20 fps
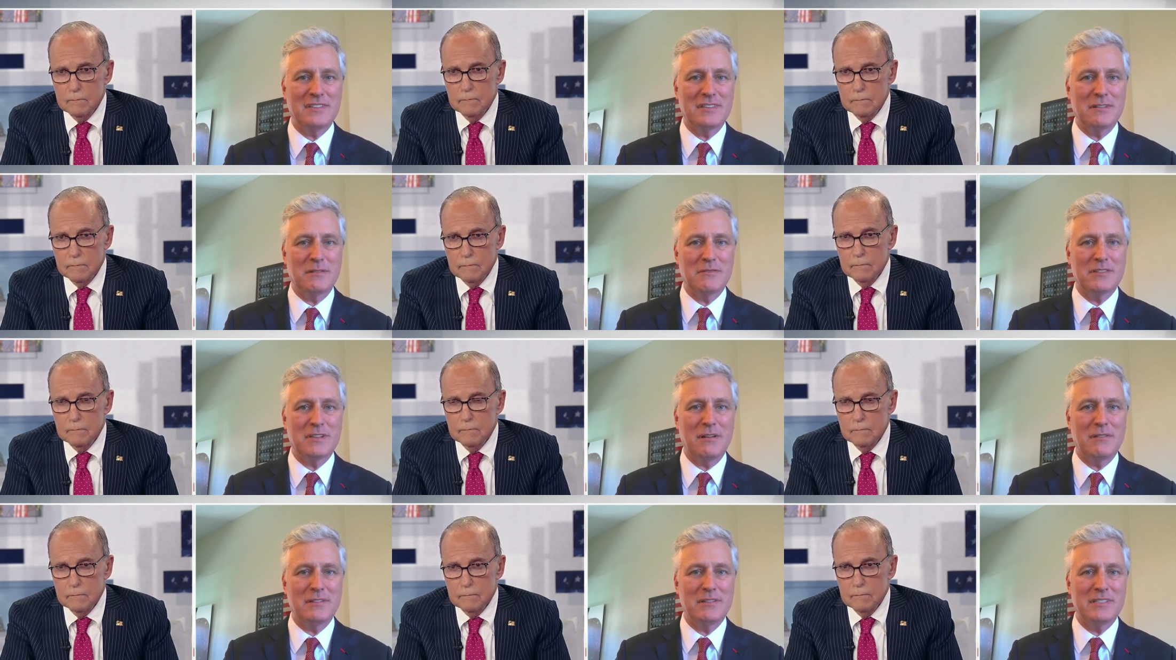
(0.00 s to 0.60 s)
Speaker 1: And there
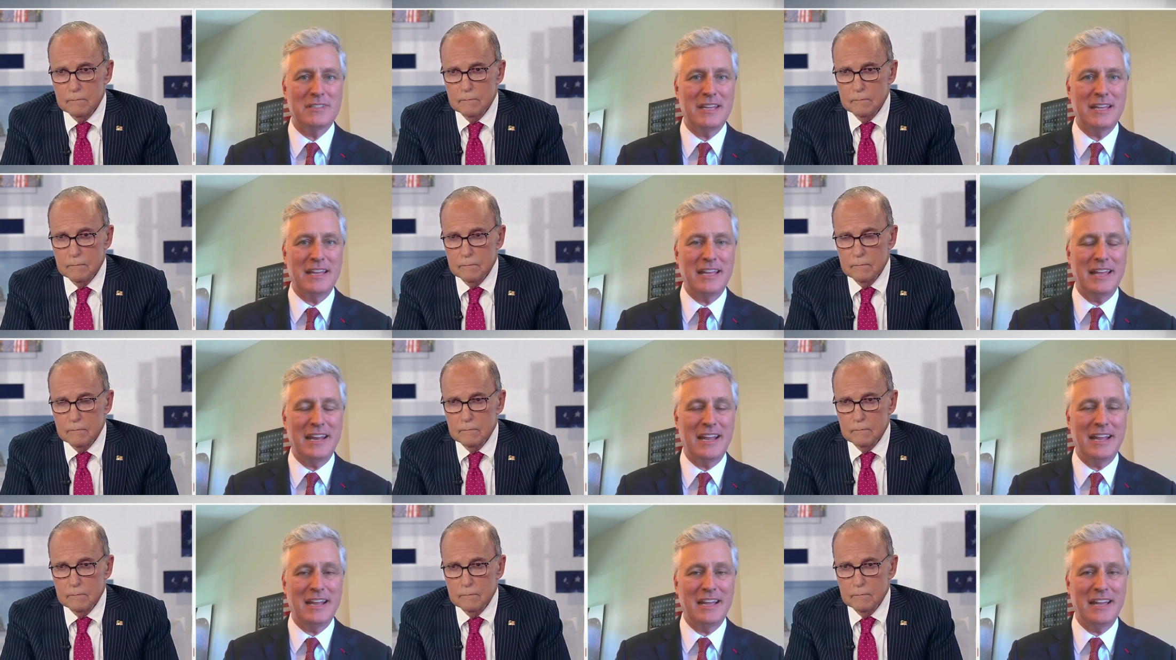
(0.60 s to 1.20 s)
was always,
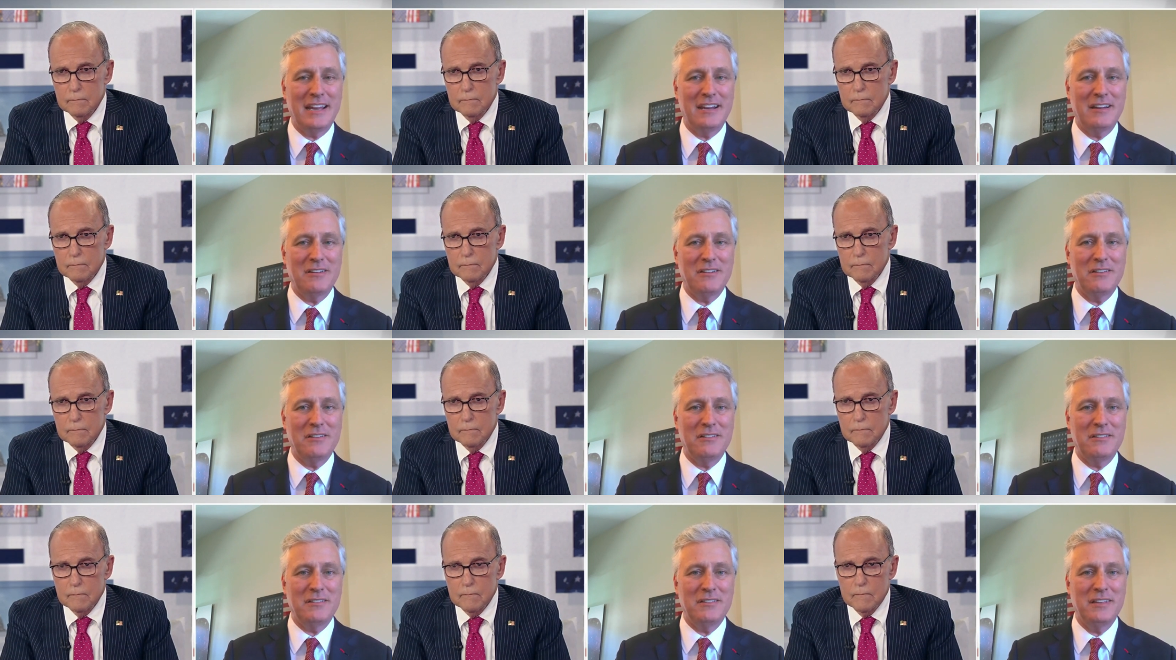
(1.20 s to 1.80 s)
and I
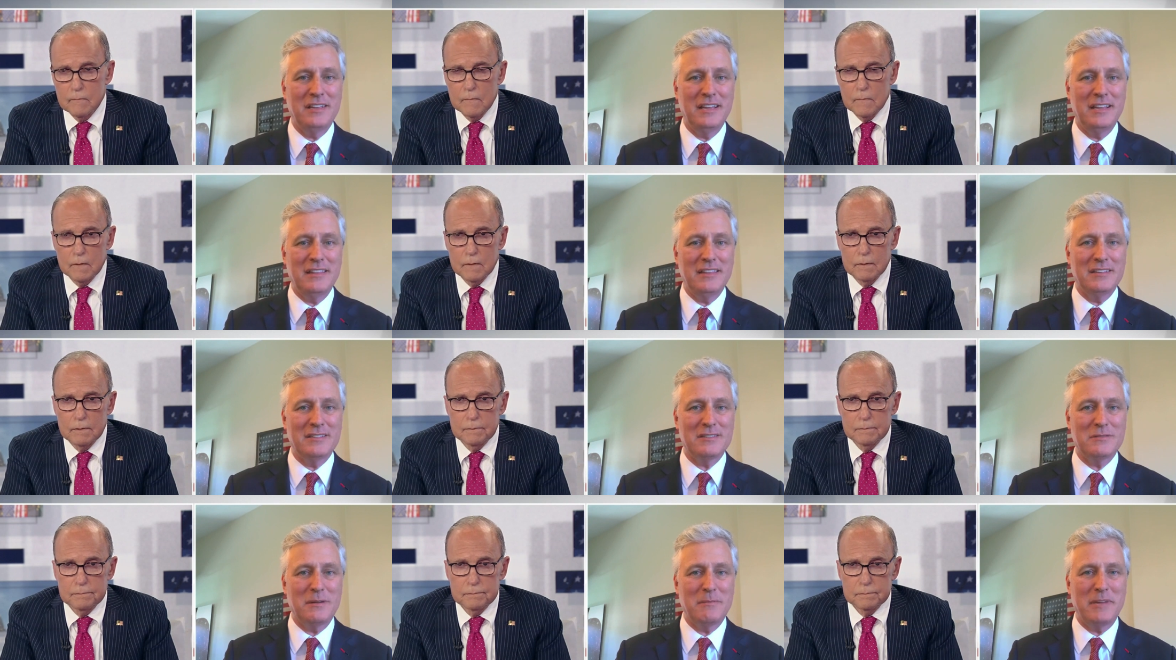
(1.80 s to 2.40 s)
heard,
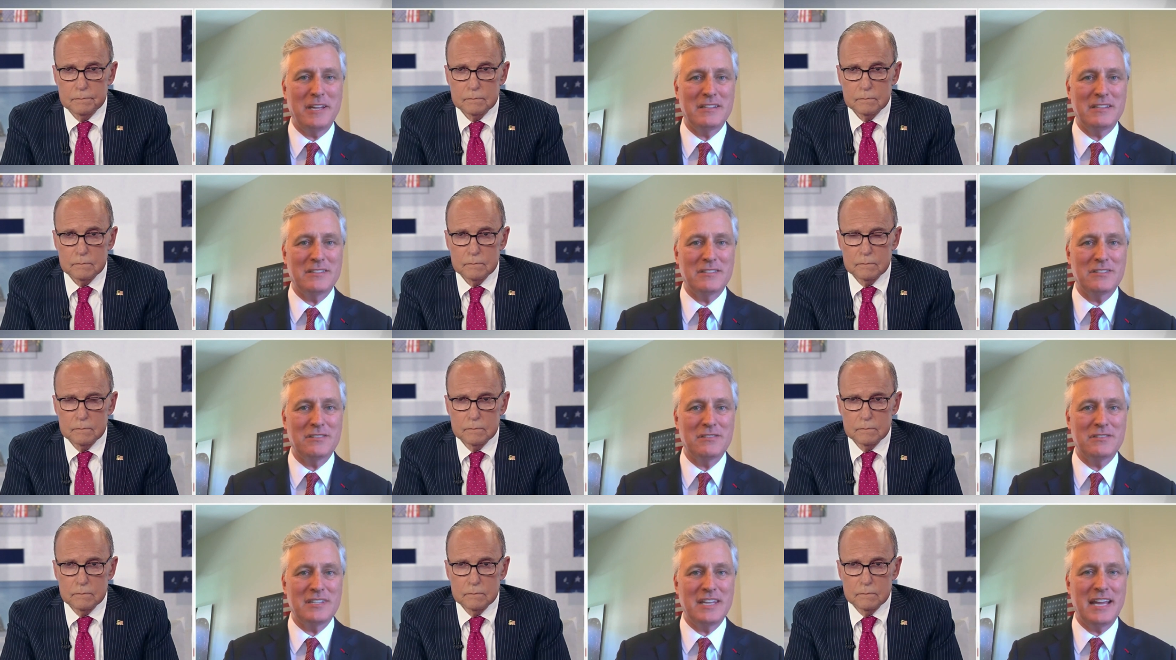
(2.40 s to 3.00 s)
this is what makes it
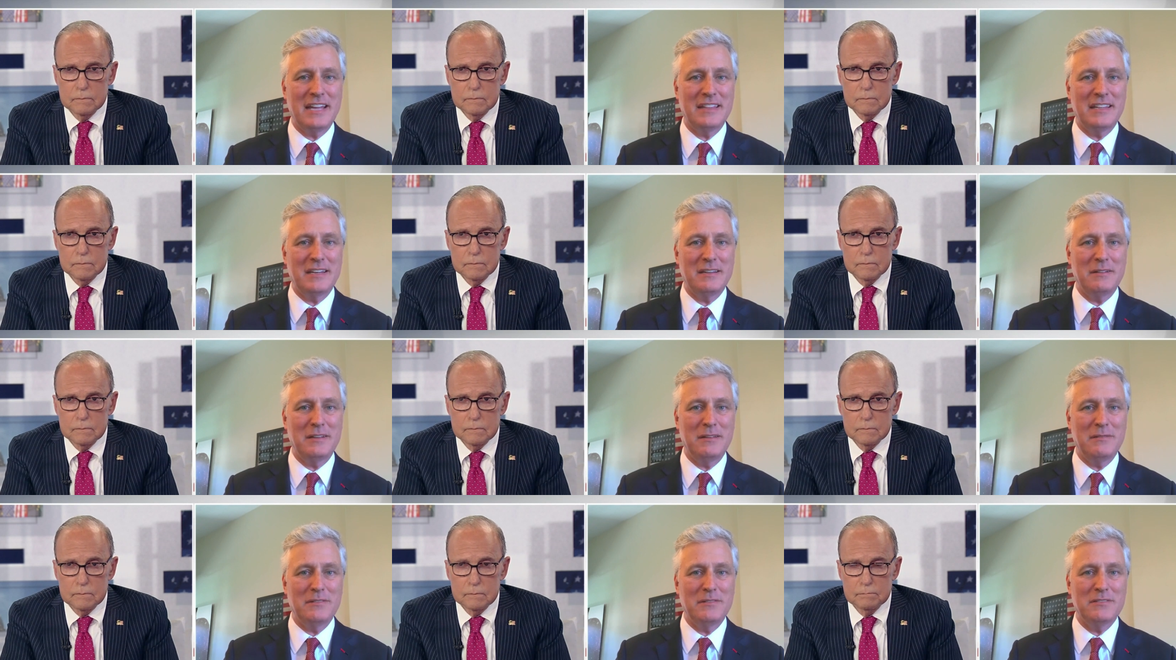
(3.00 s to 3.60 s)
so sad, that
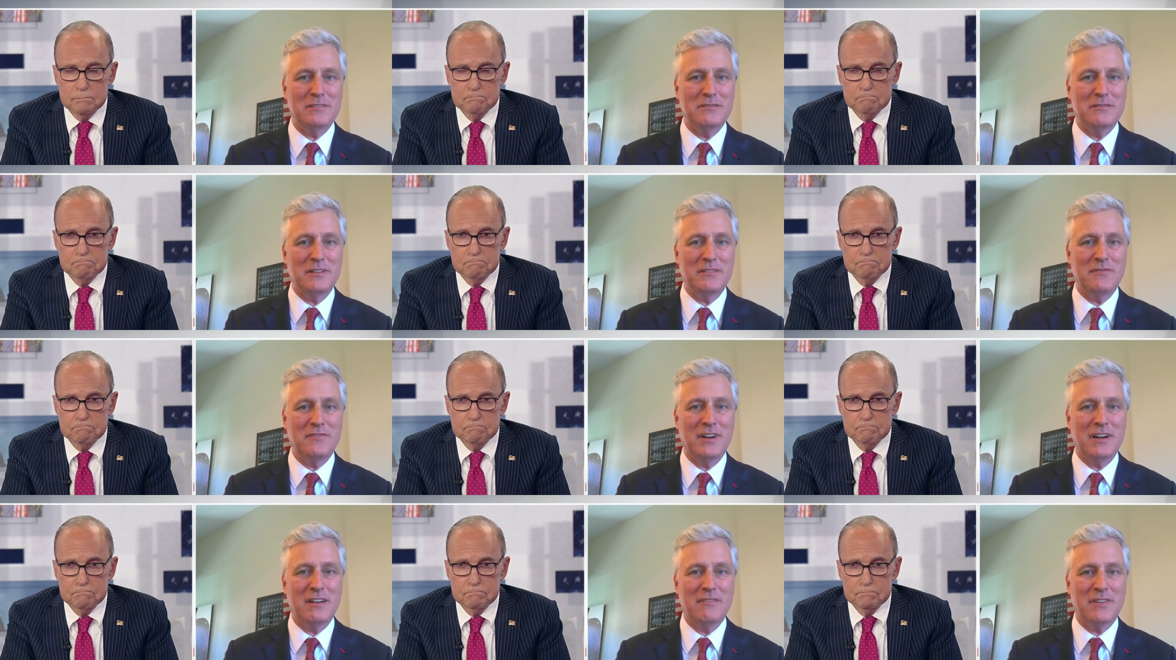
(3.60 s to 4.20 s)
he was doing
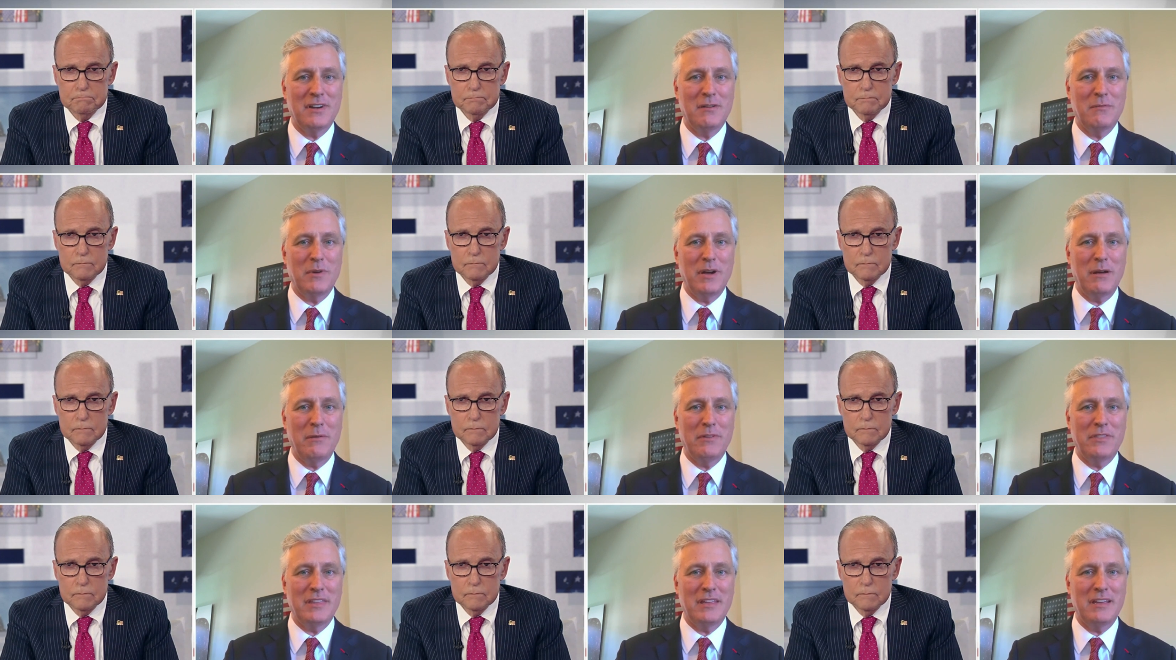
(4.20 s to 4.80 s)
very, very
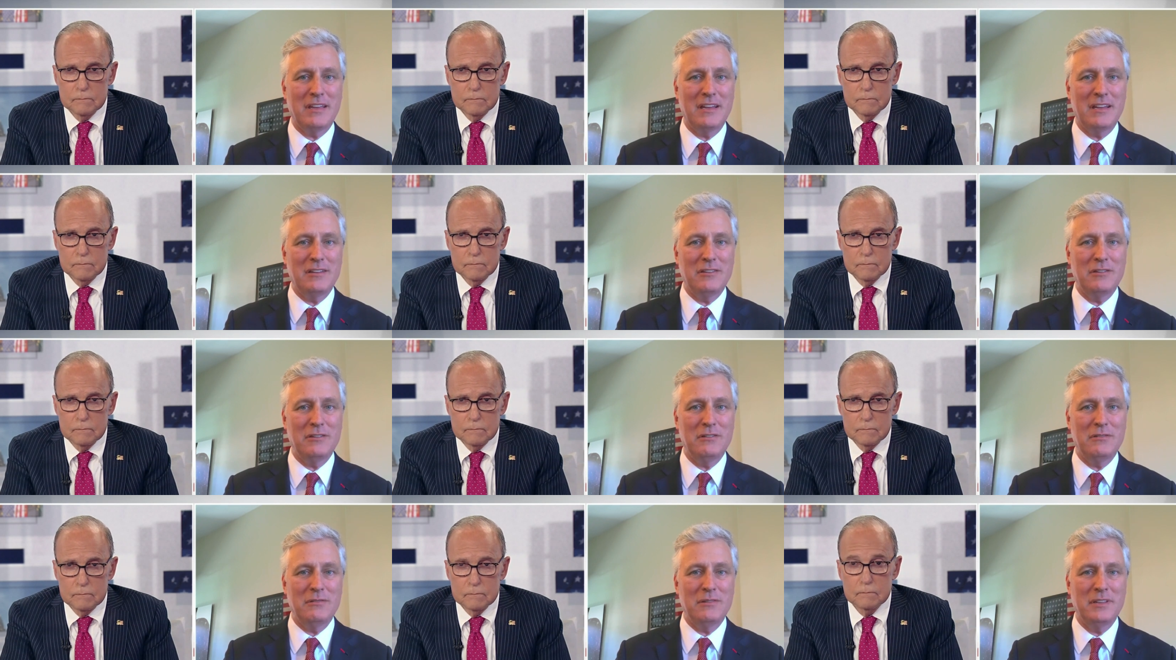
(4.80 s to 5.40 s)
well with a
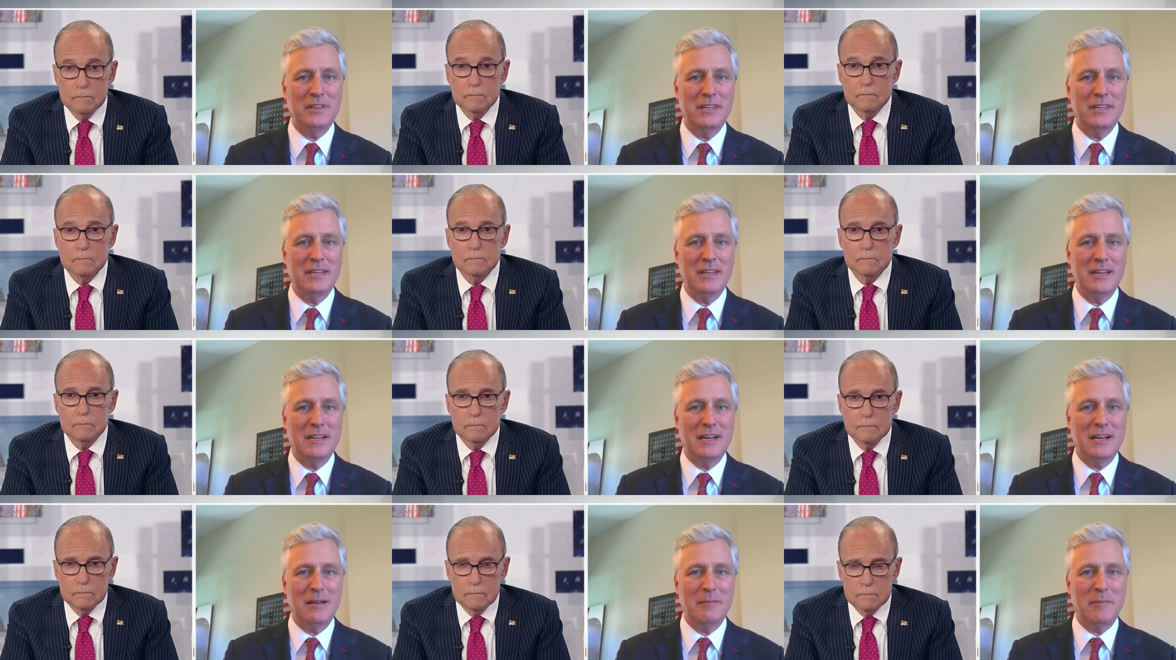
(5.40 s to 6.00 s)
new
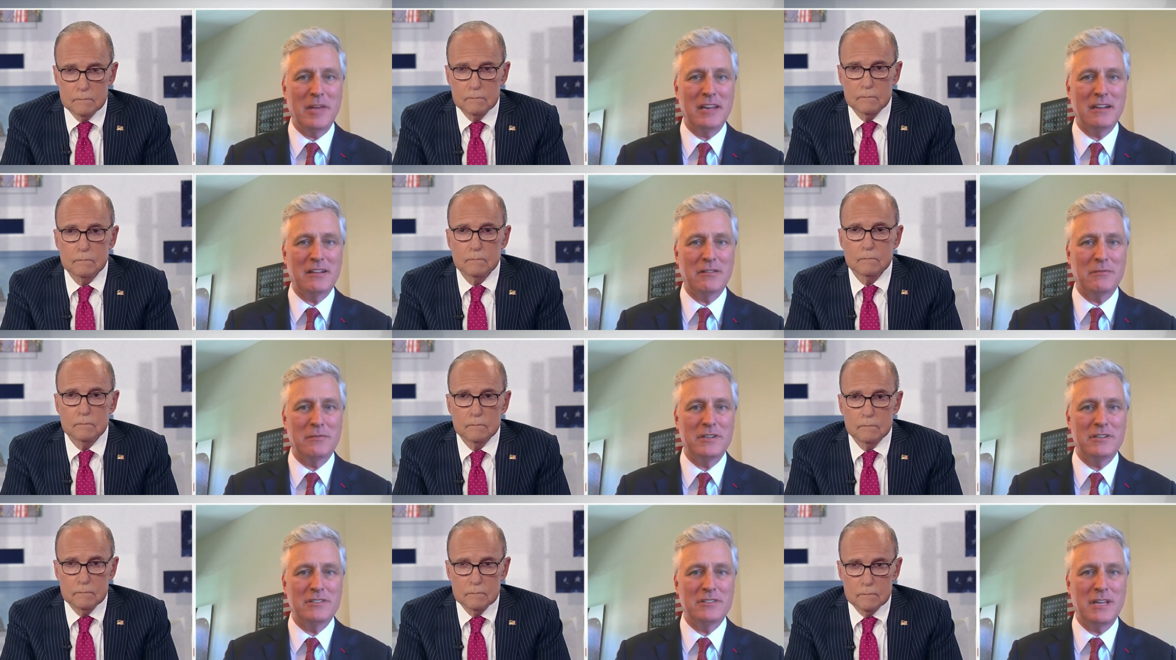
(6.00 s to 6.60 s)
medical
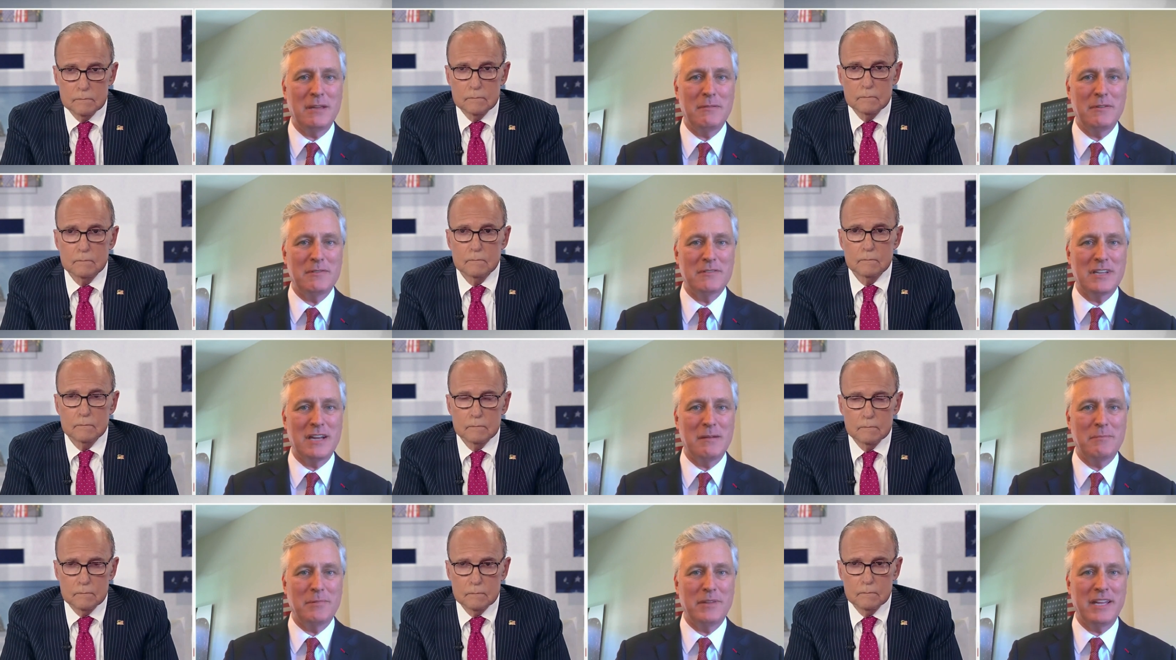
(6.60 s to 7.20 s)
regime. He was
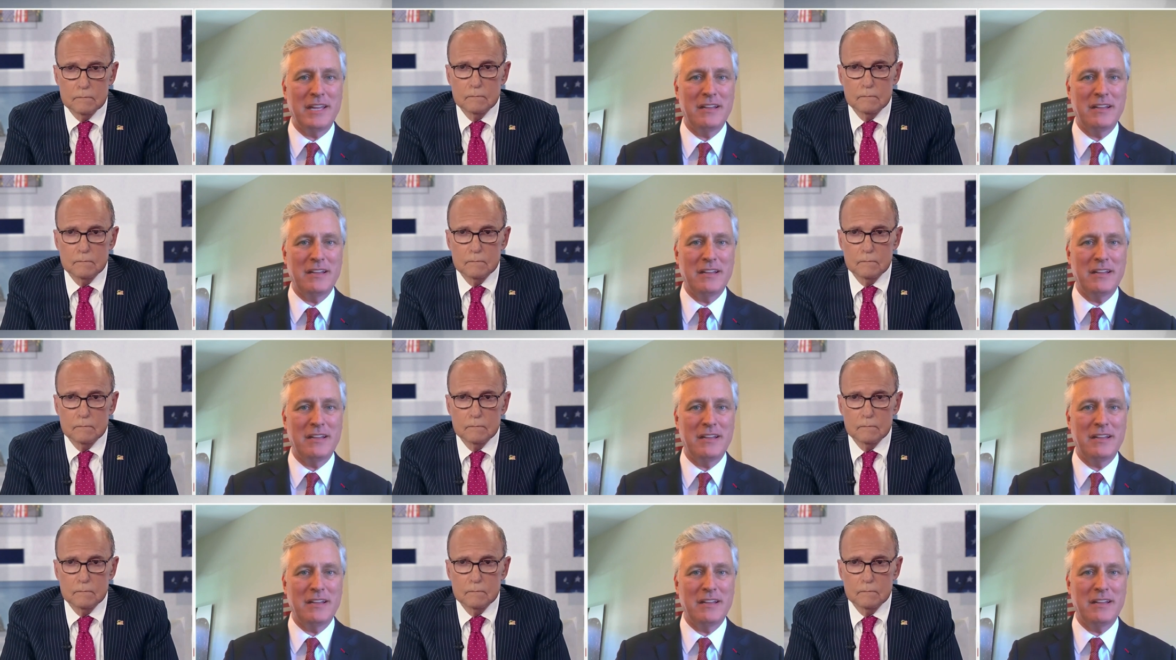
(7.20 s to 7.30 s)
out playing